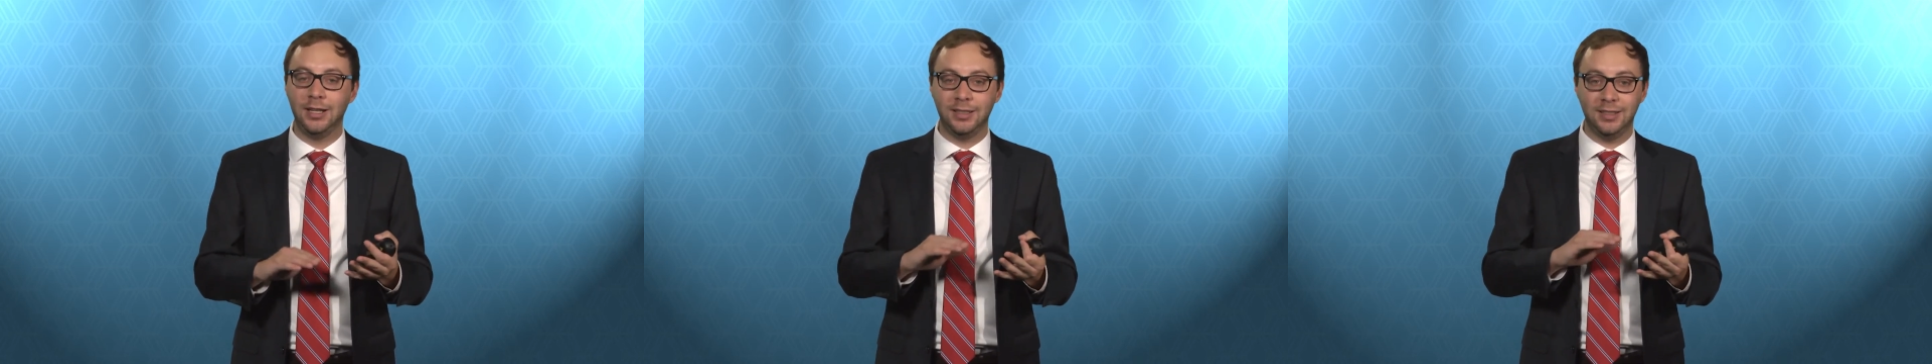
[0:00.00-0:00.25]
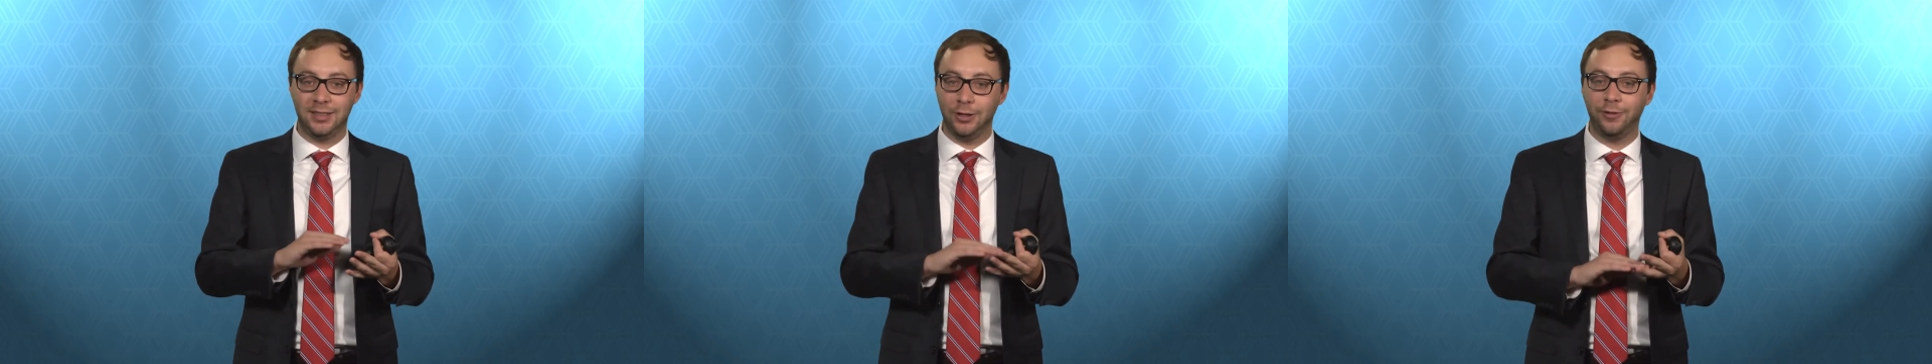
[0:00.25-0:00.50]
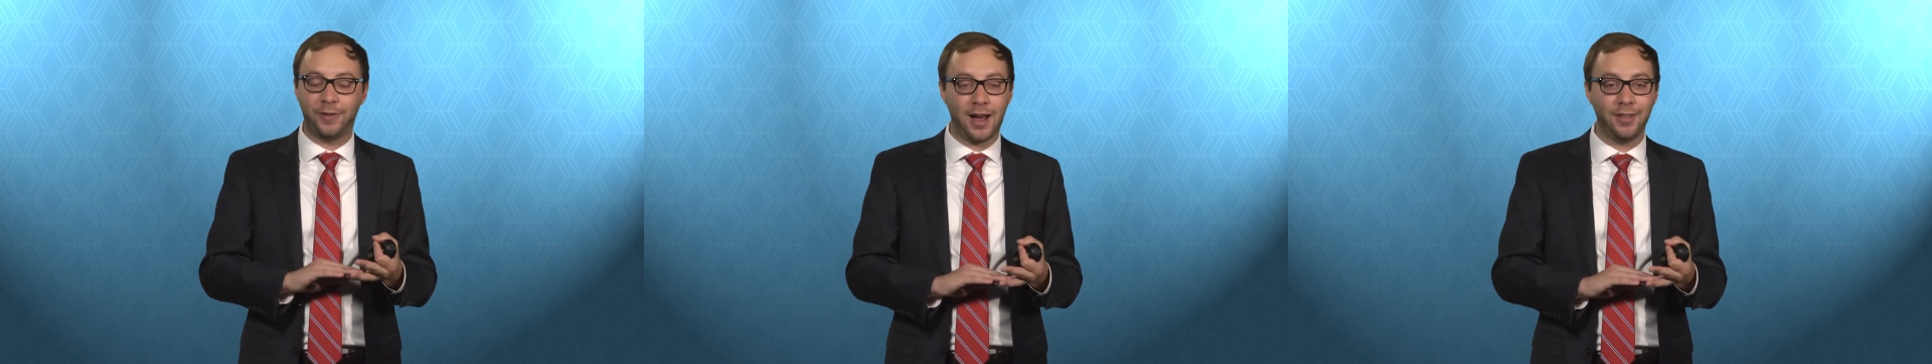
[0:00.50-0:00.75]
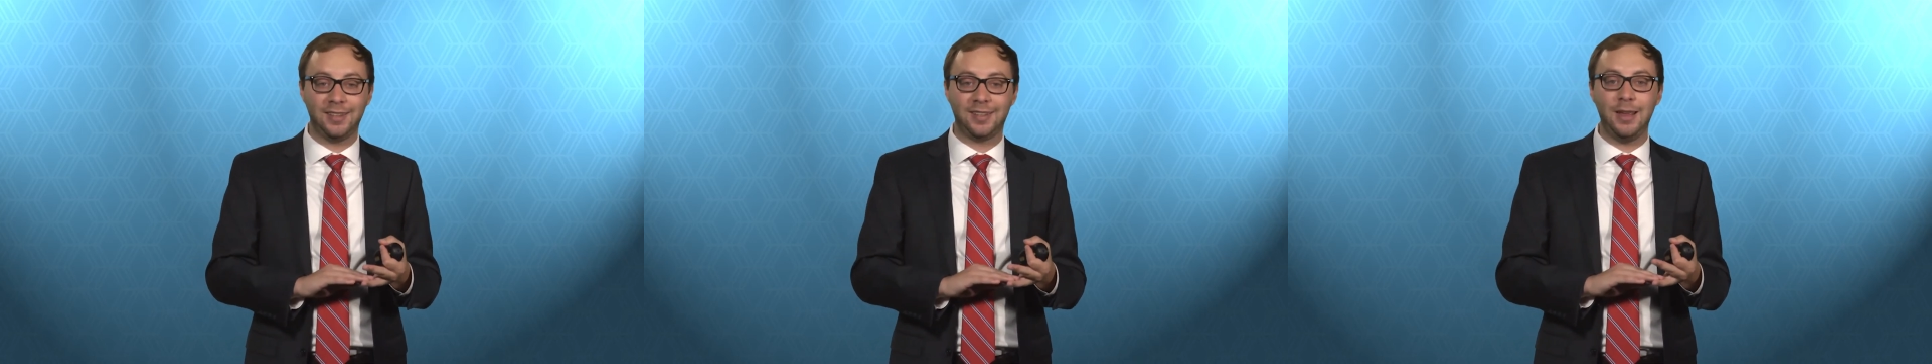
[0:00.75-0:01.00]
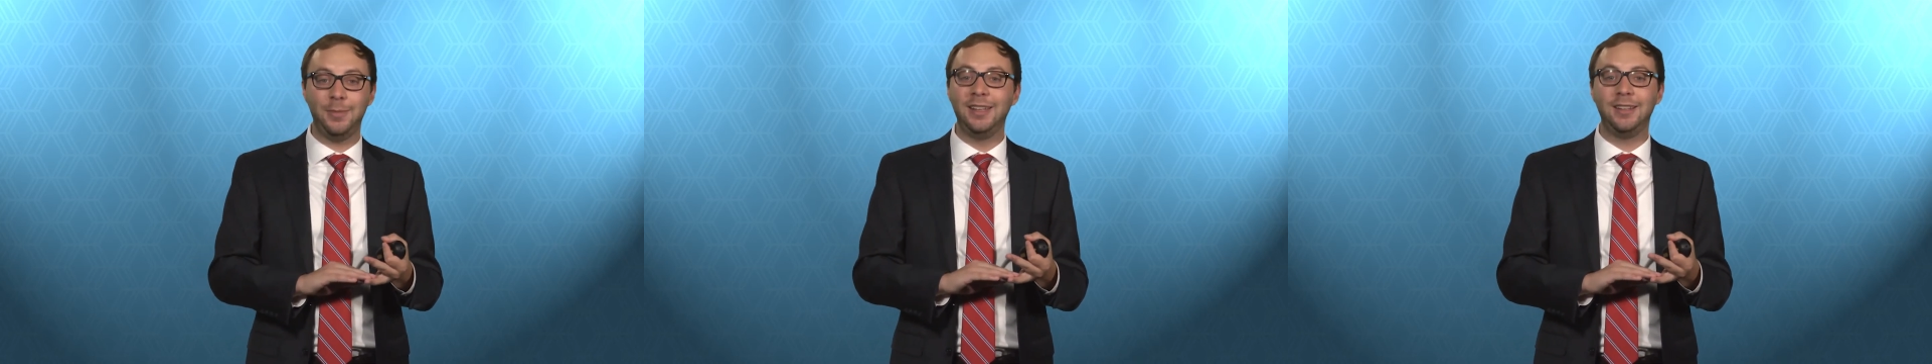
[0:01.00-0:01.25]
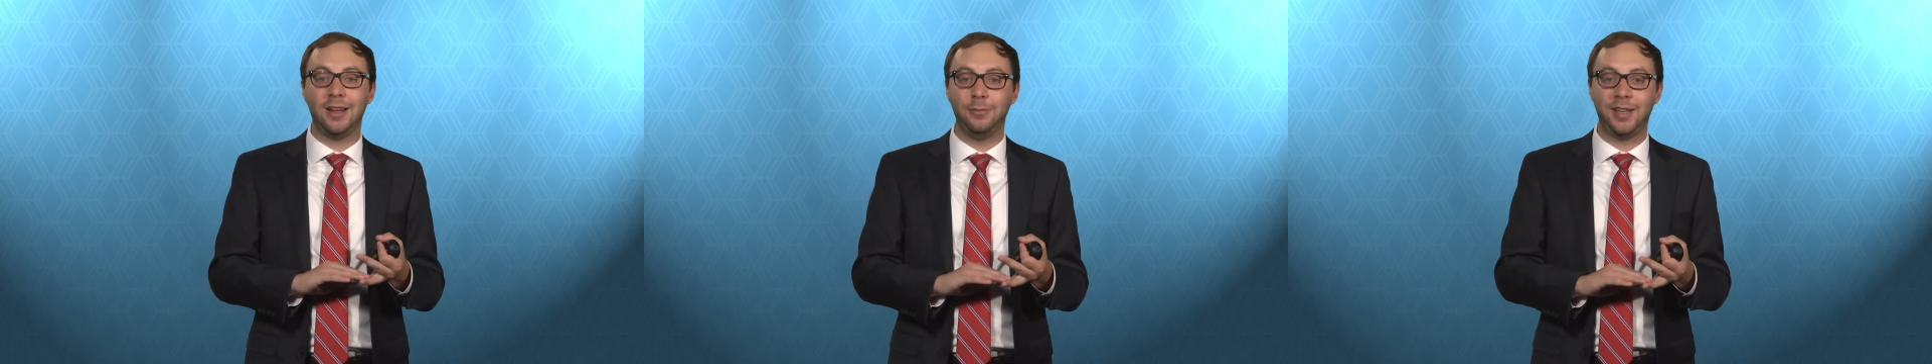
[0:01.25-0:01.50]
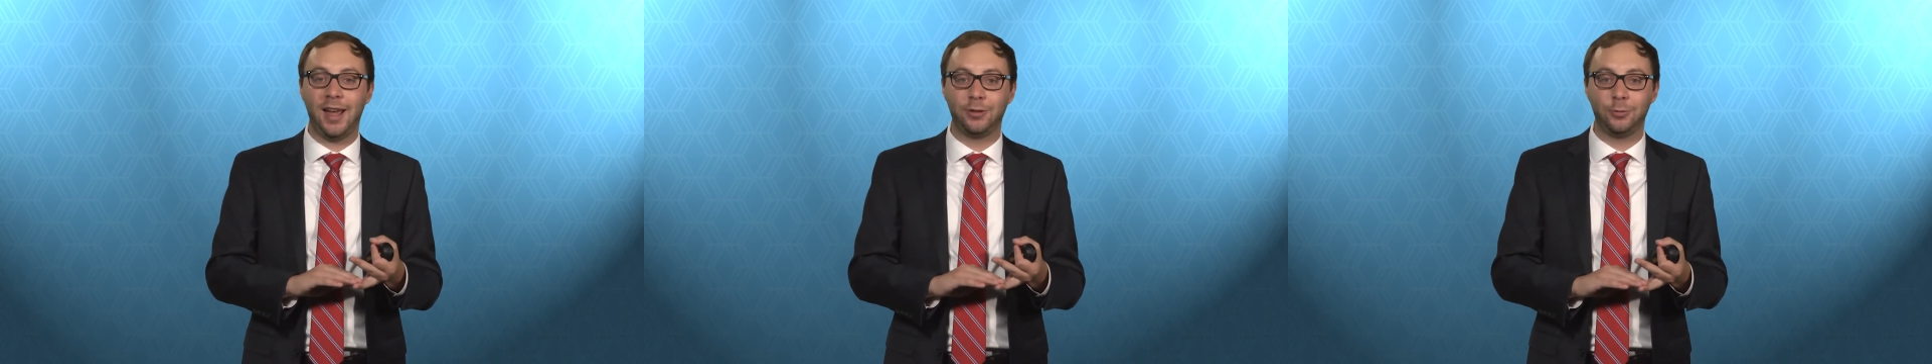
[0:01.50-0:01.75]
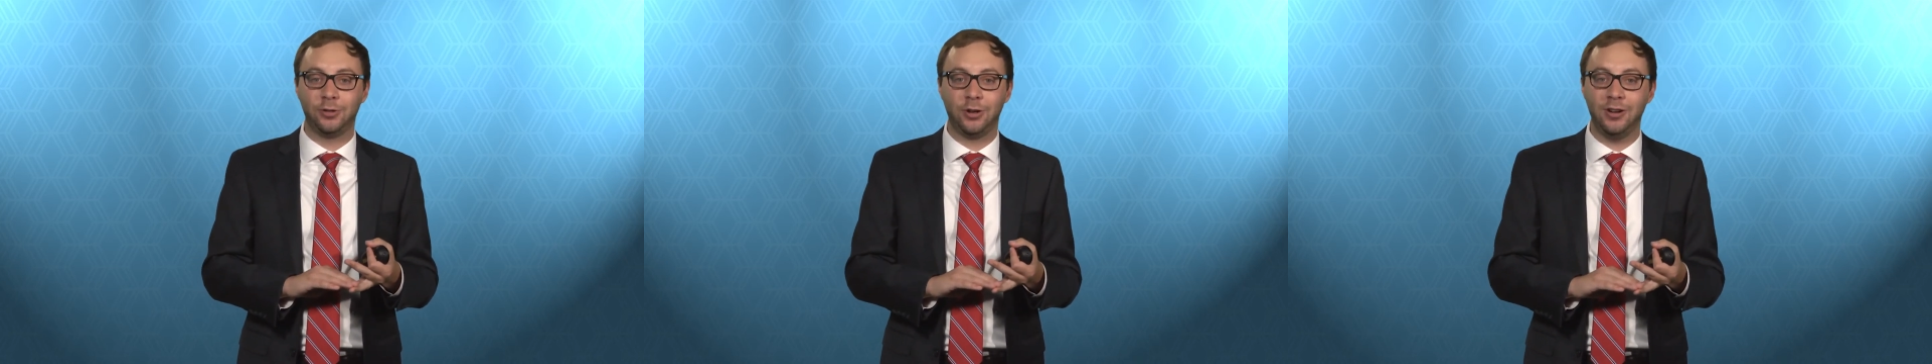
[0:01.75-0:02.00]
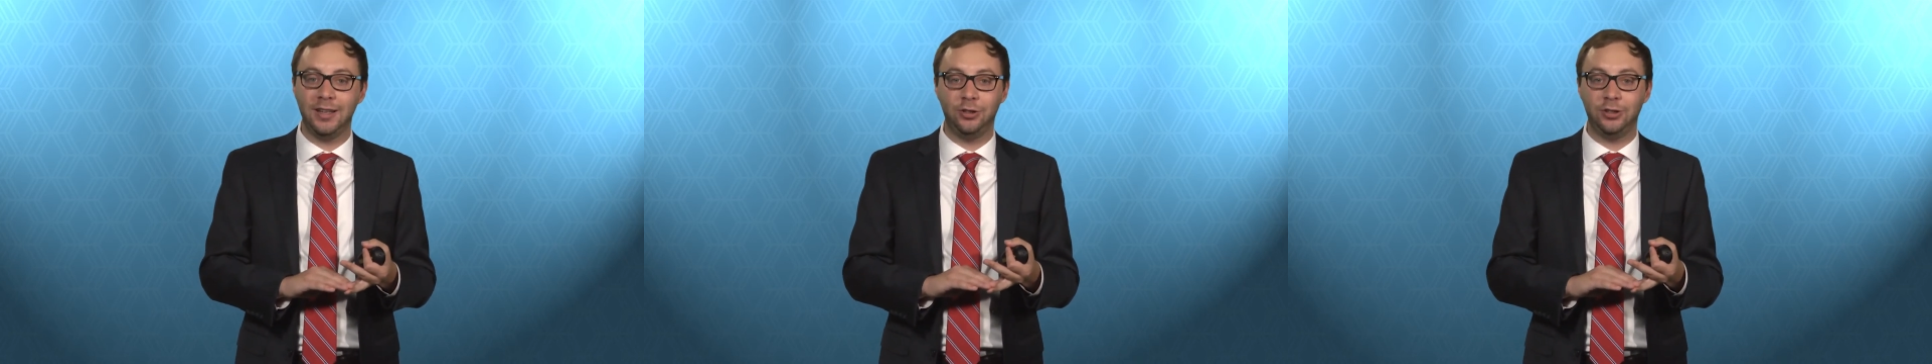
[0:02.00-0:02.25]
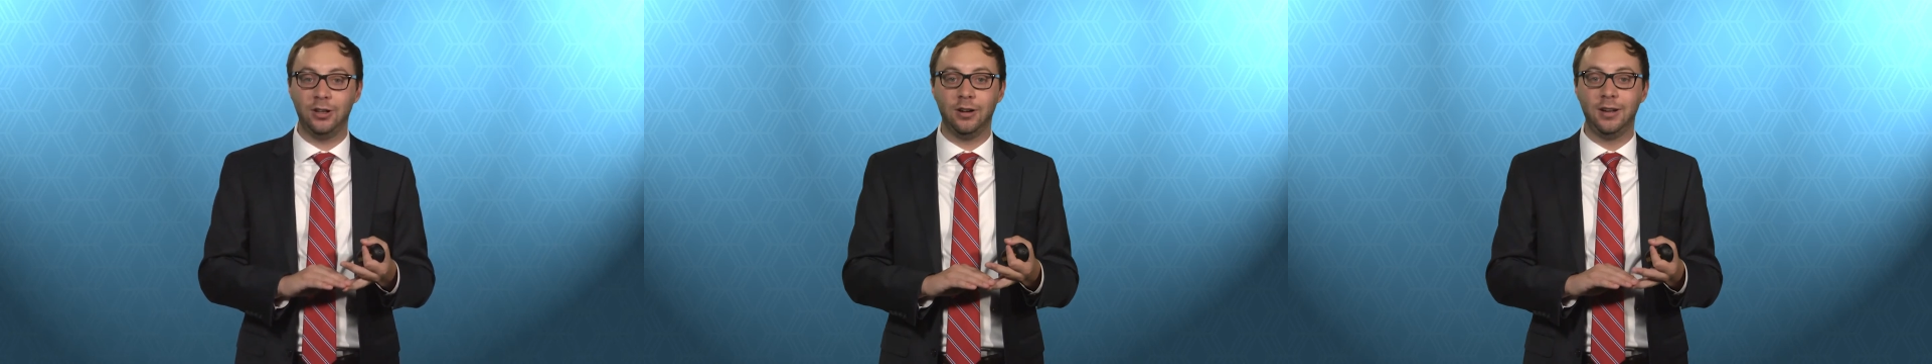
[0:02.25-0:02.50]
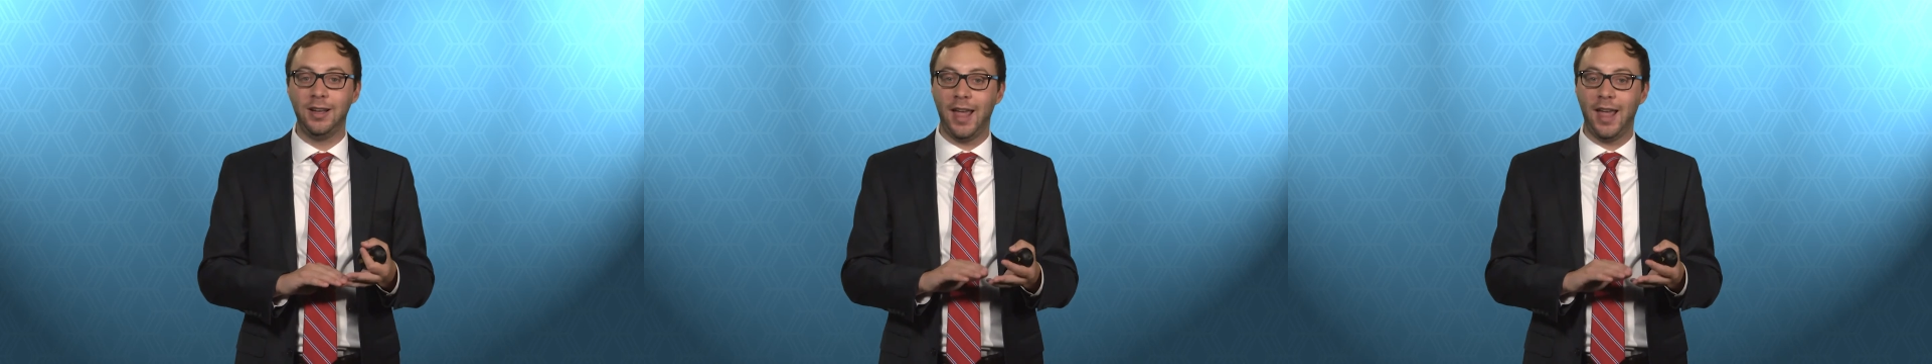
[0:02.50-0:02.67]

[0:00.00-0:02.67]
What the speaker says: You still file the same income tax return each year,